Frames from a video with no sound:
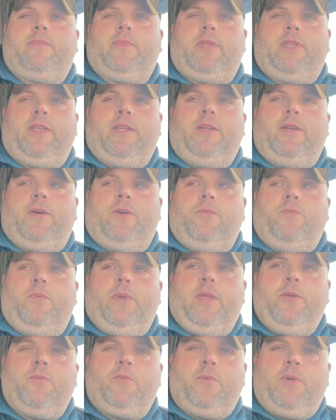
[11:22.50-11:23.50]

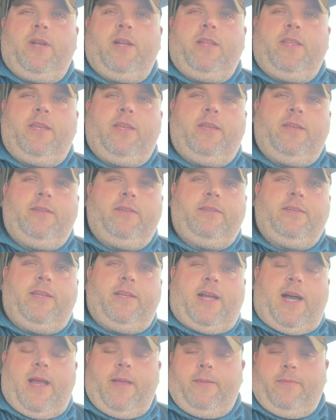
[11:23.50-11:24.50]
We really,
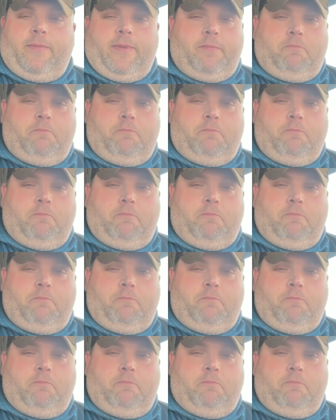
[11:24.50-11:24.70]
and I'm